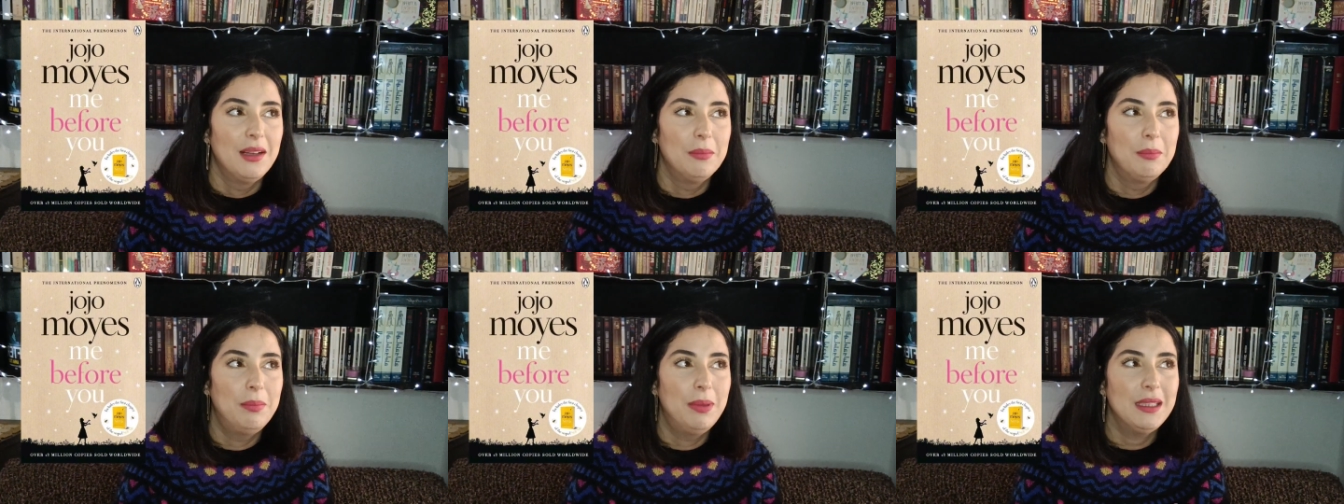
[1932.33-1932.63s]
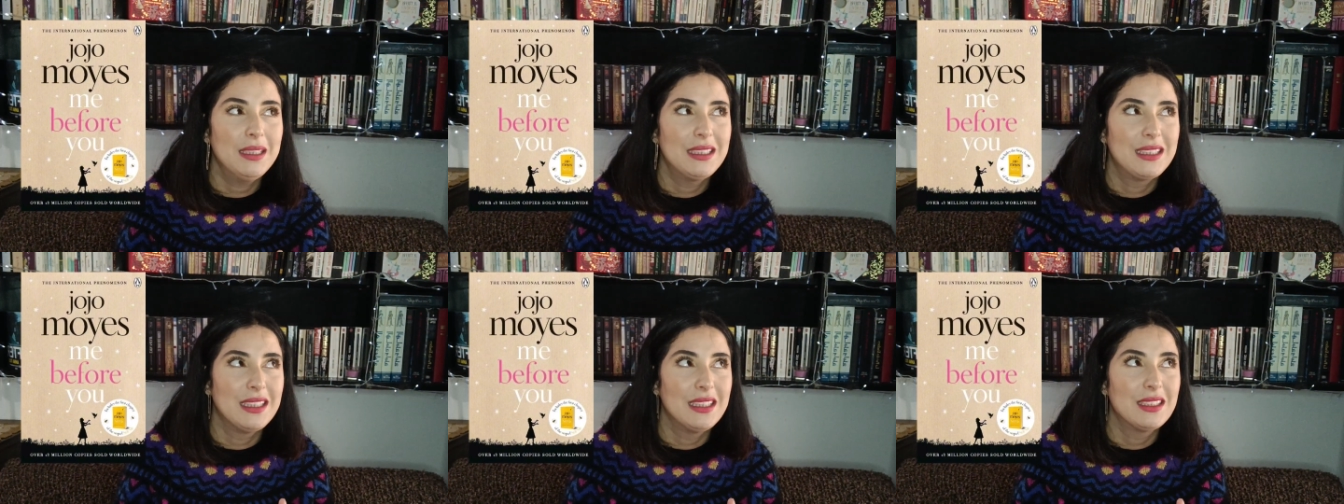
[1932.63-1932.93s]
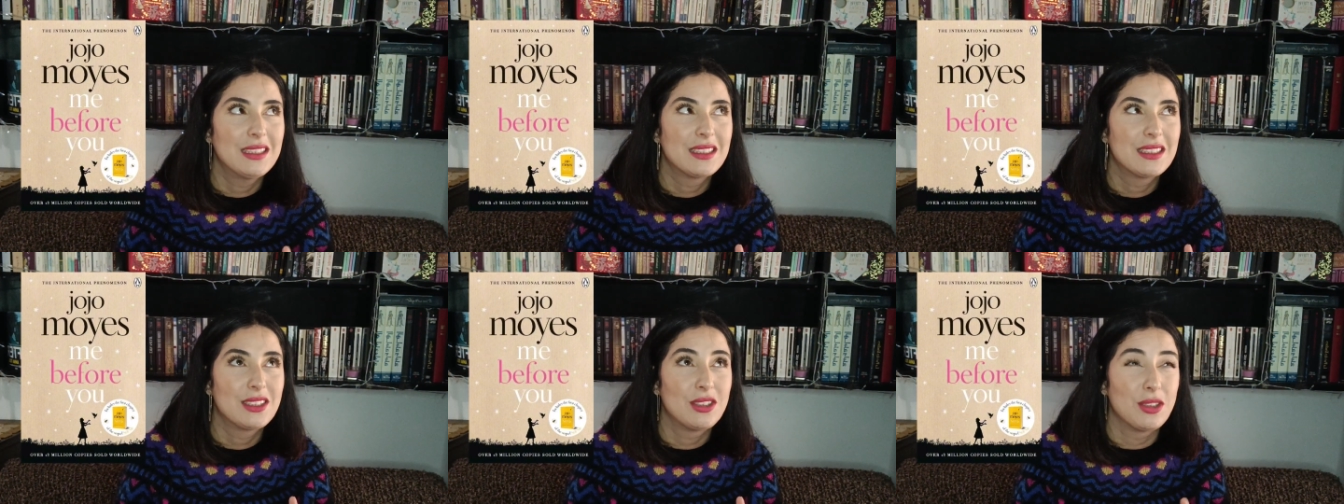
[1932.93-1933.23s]
but
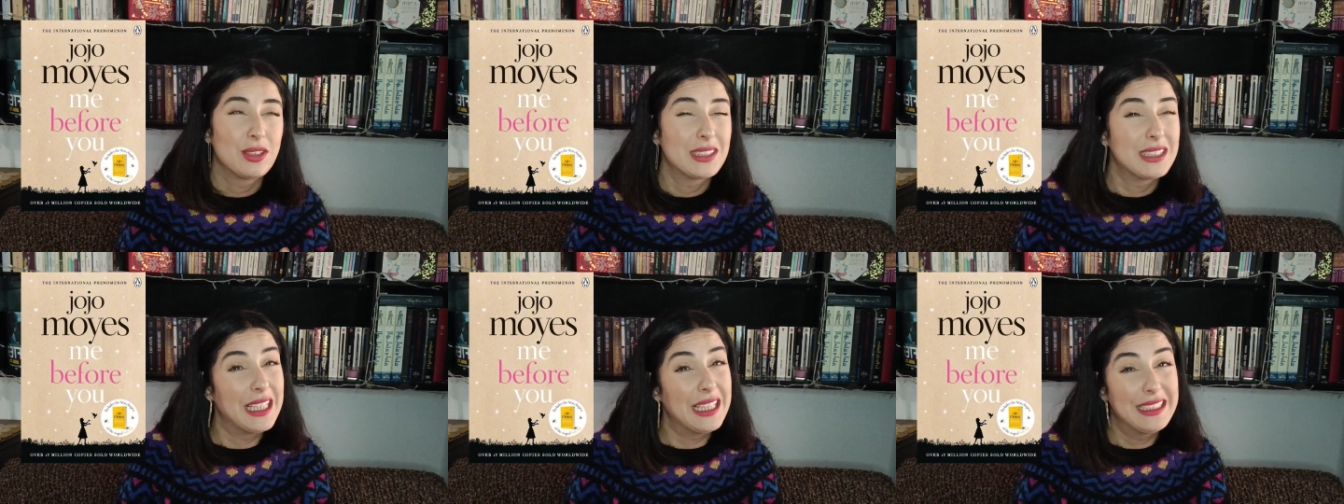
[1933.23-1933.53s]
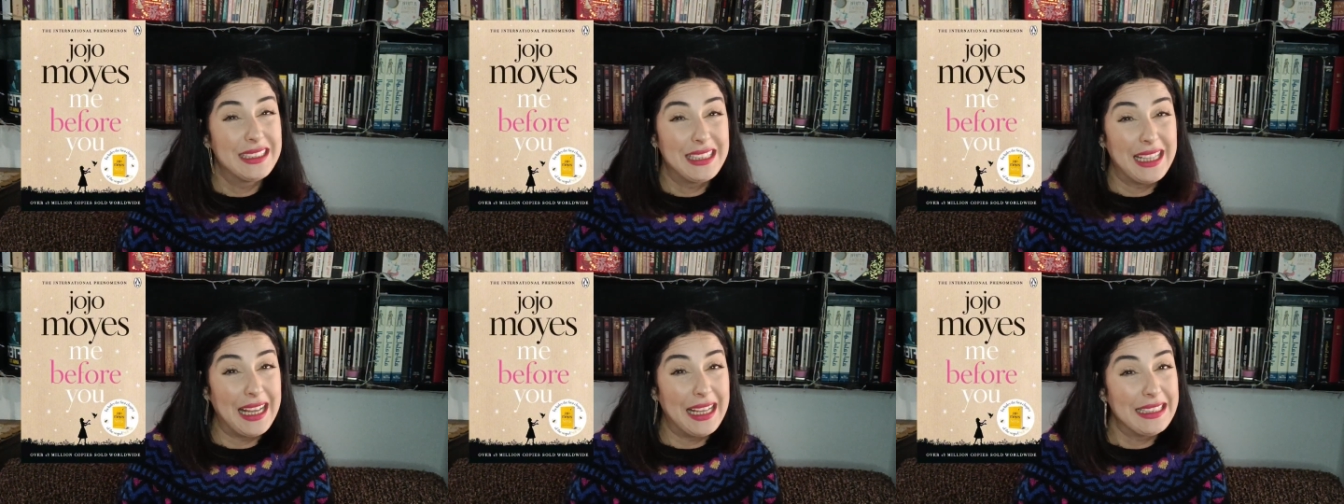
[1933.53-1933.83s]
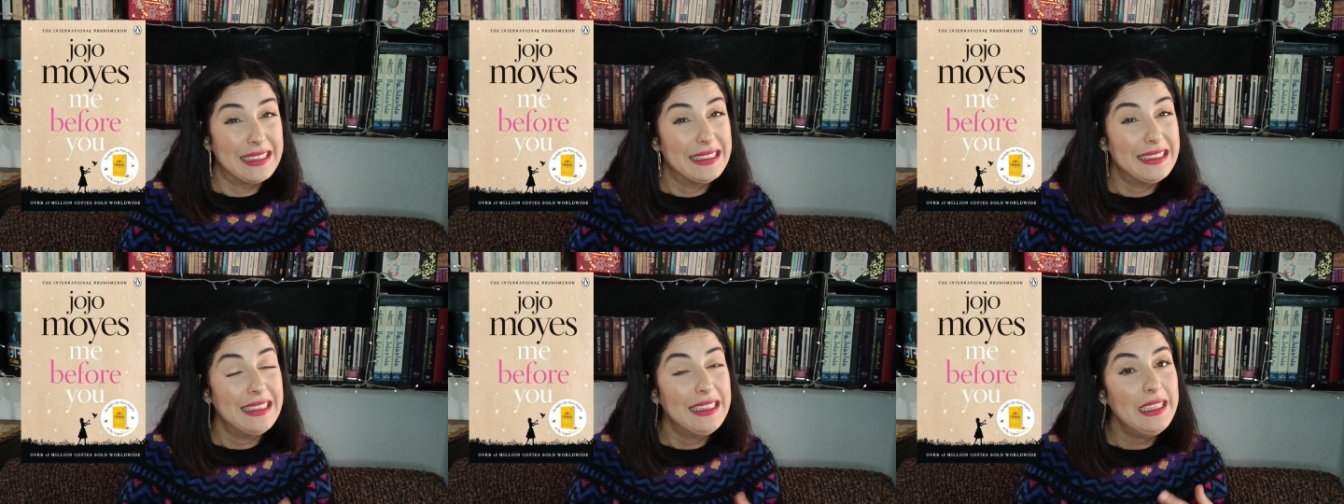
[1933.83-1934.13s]
it's a sad
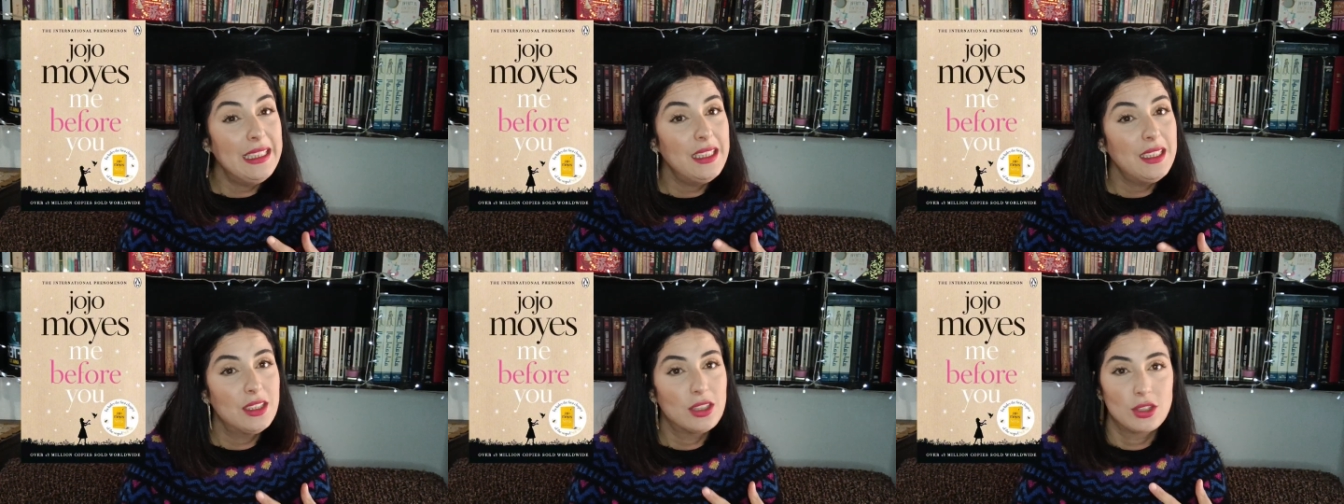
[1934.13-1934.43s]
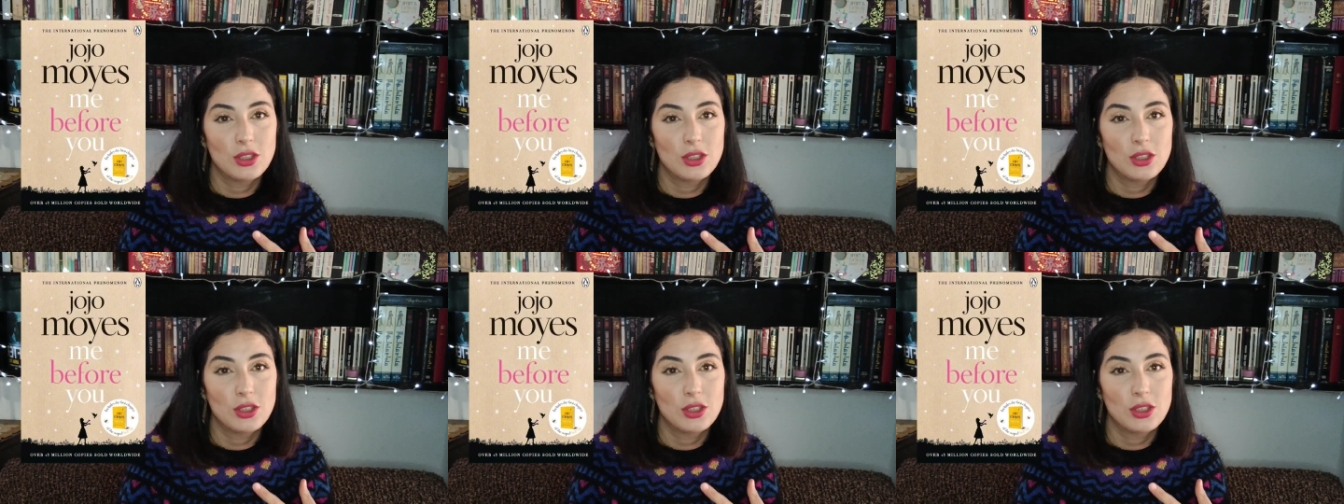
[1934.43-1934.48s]
ending,